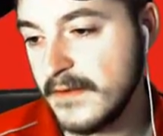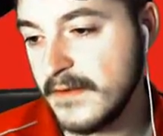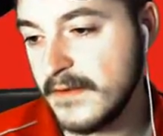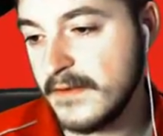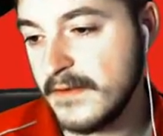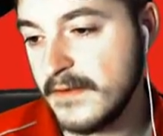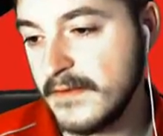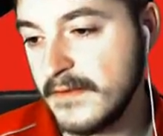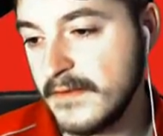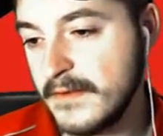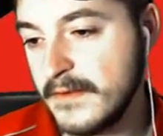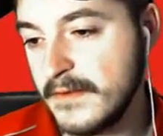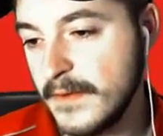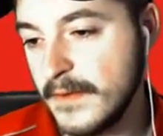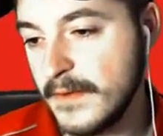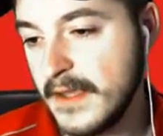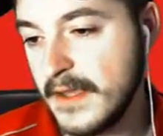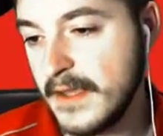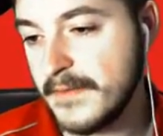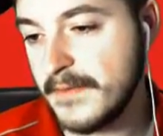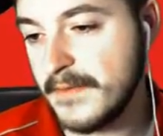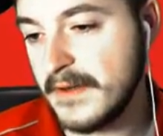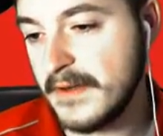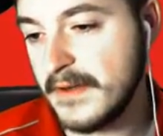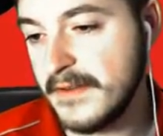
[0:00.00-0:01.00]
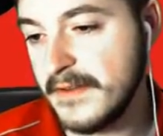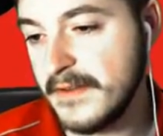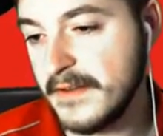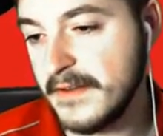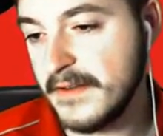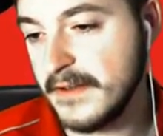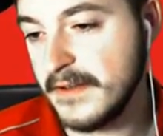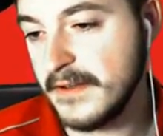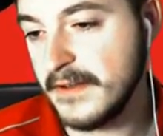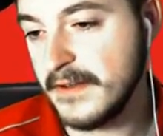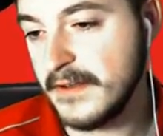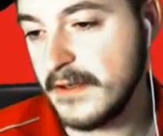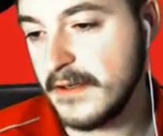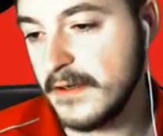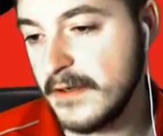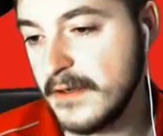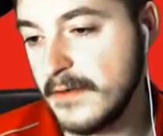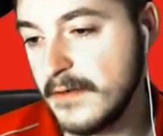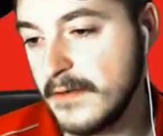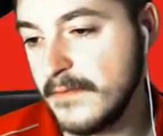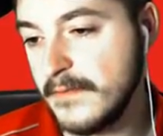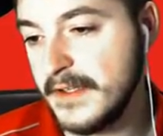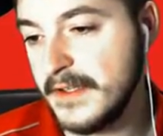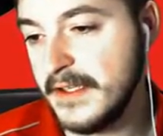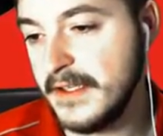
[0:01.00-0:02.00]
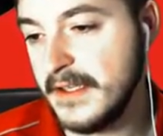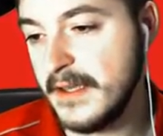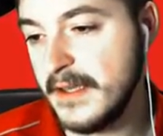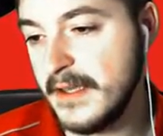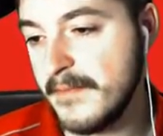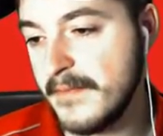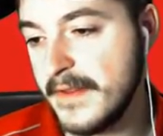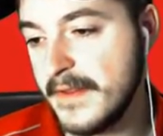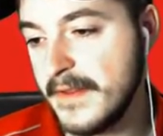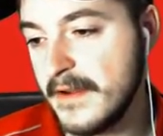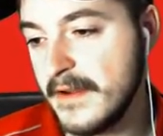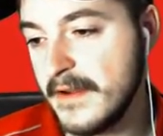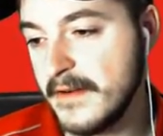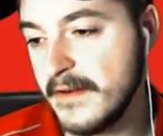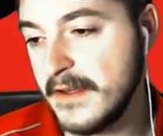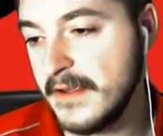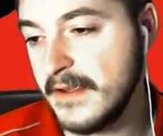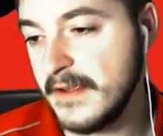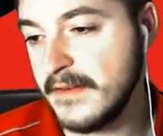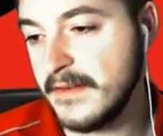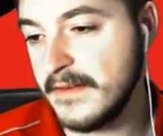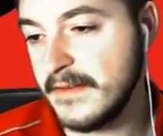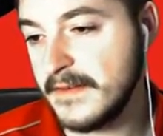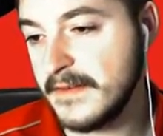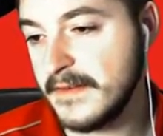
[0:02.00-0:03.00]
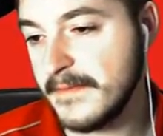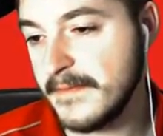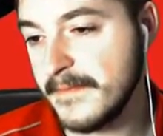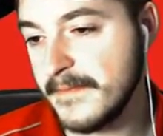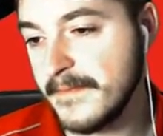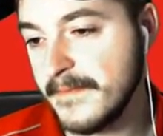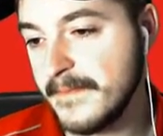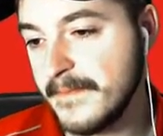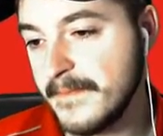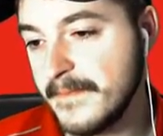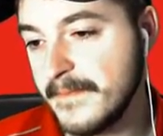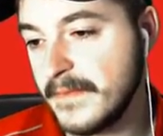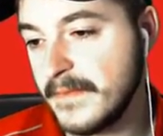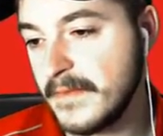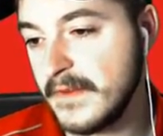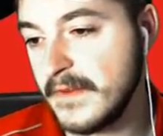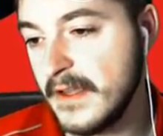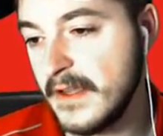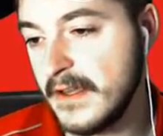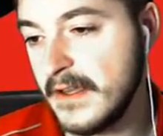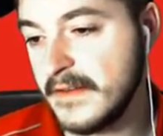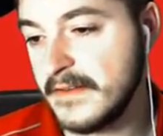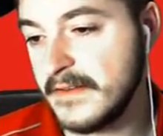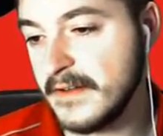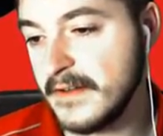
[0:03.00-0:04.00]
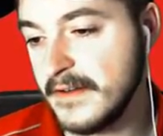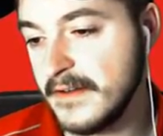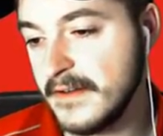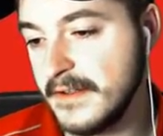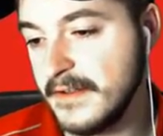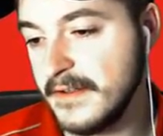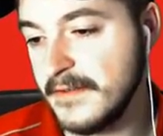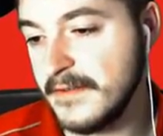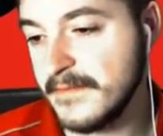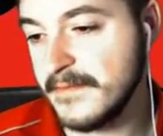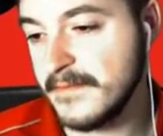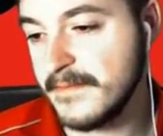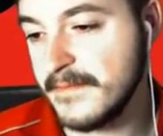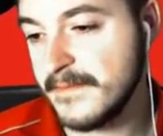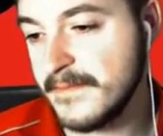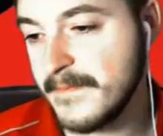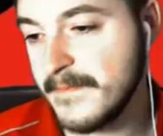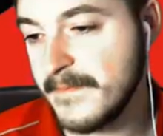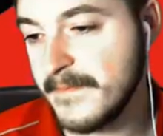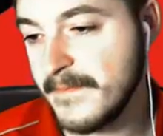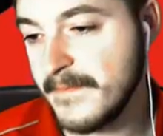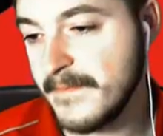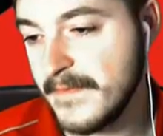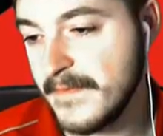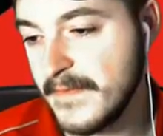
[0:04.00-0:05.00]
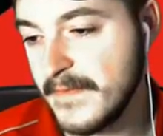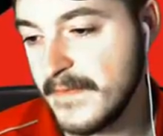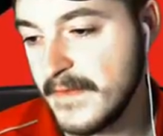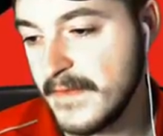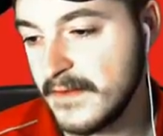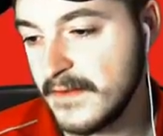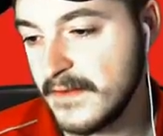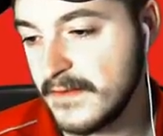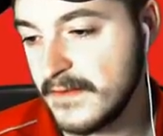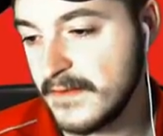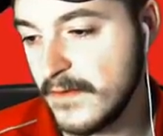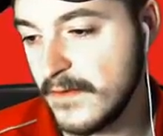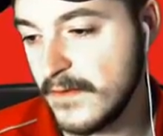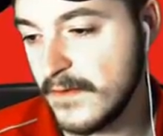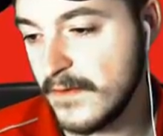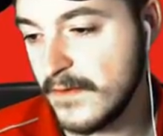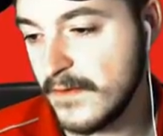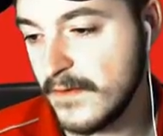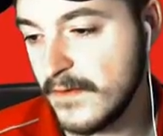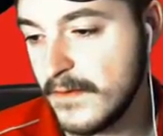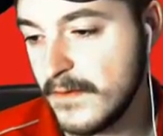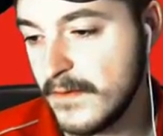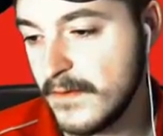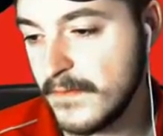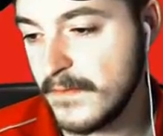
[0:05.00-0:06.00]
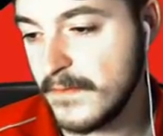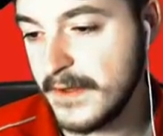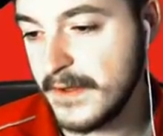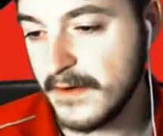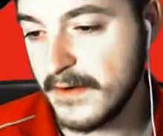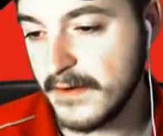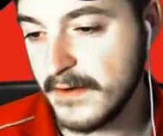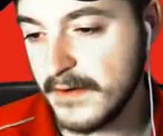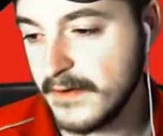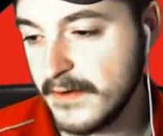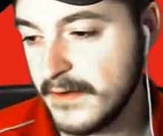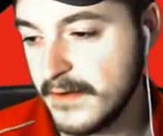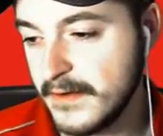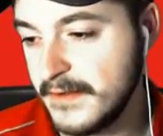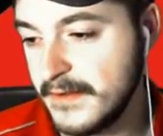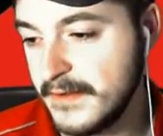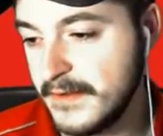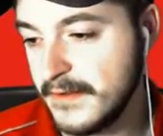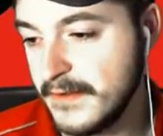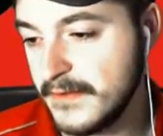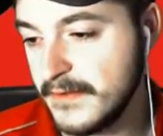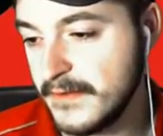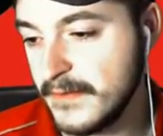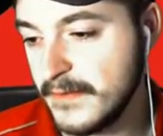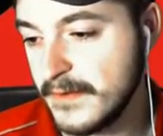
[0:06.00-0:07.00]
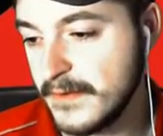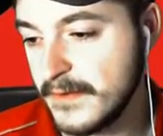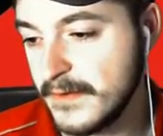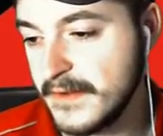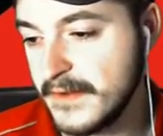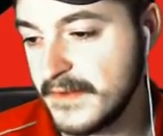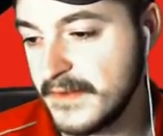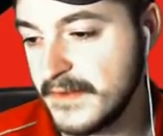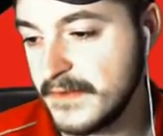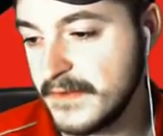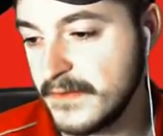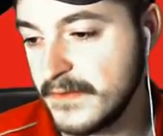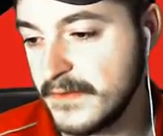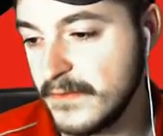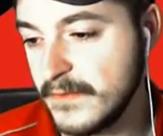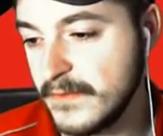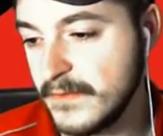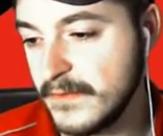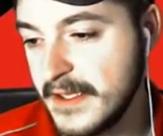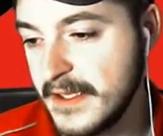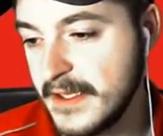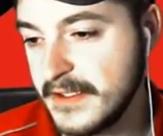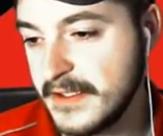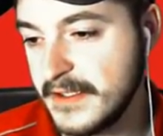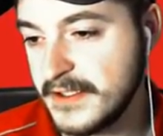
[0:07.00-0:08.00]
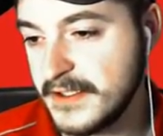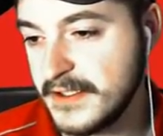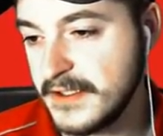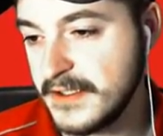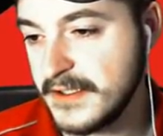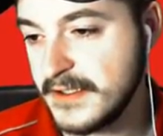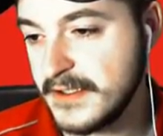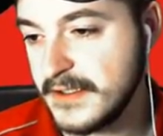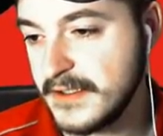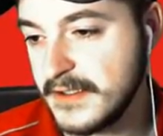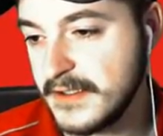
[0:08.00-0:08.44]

So we got something on the hook, hopefully, yep, there it is. Got a Staryu. So what we are going to do is we're going to switch